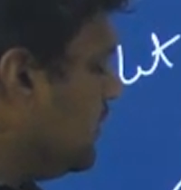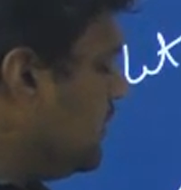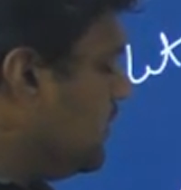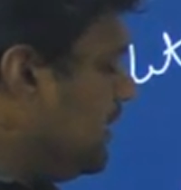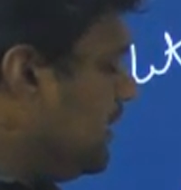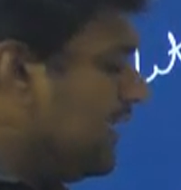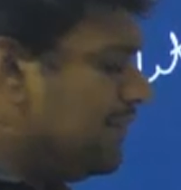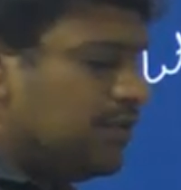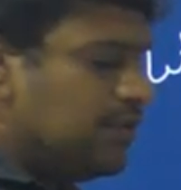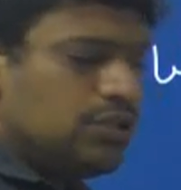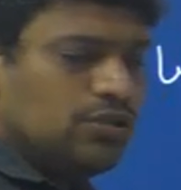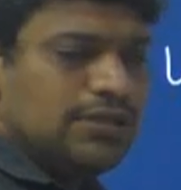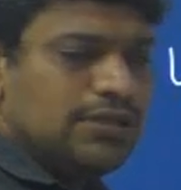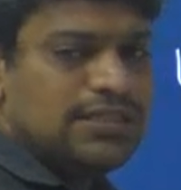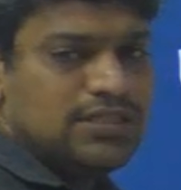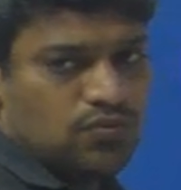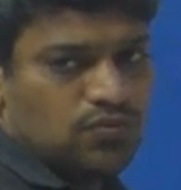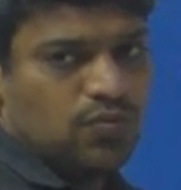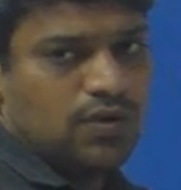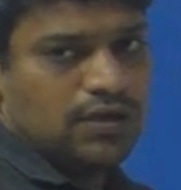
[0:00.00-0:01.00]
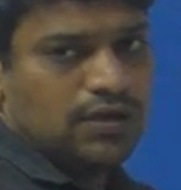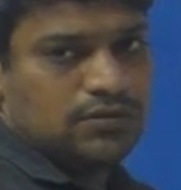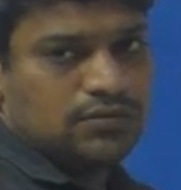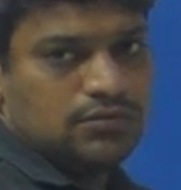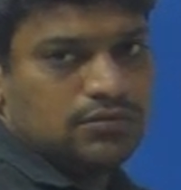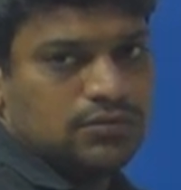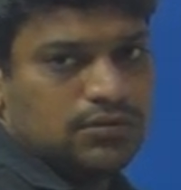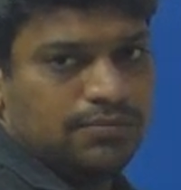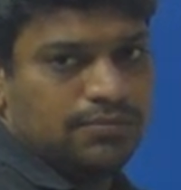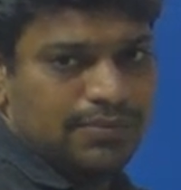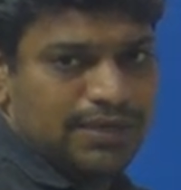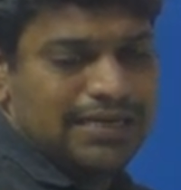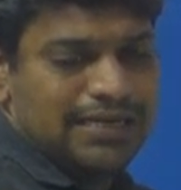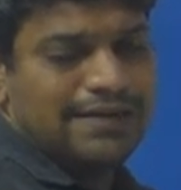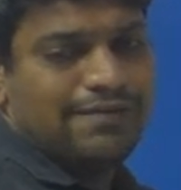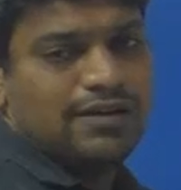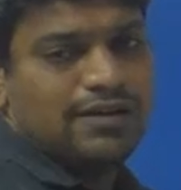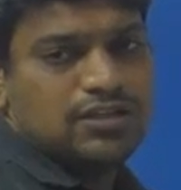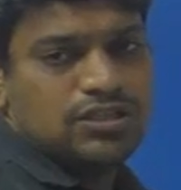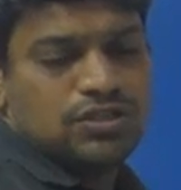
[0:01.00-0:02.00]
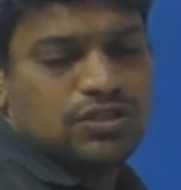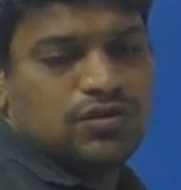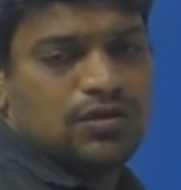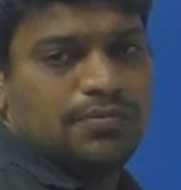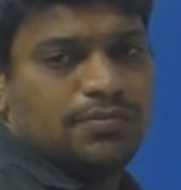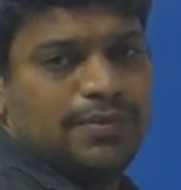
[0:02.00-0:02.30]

A12 is 1, beta 1 is equal